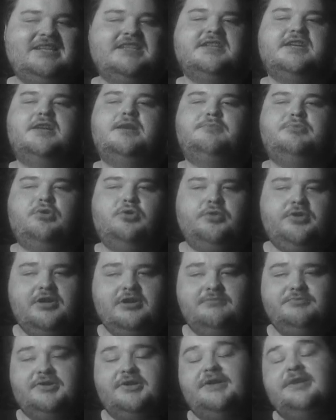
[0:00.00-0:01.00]
That's kind of
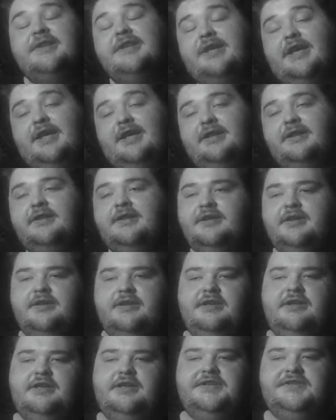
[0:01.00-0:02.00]
boring, but hey,
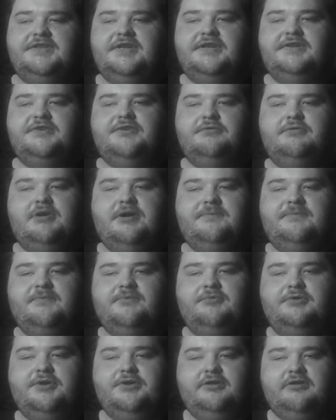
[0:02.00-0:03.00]
it sets you up
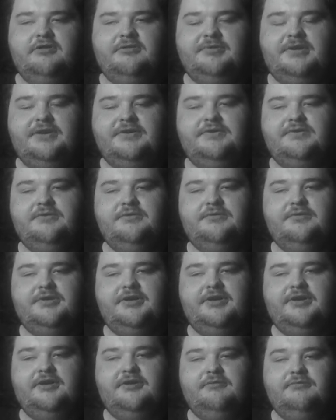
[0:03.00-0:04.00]
for what you're about to
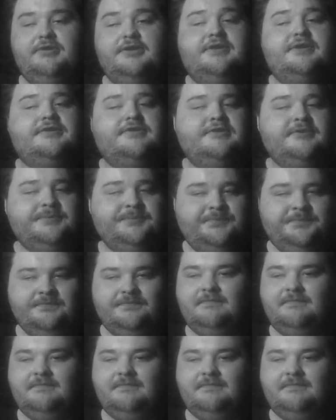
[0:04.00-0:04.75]
uh, witness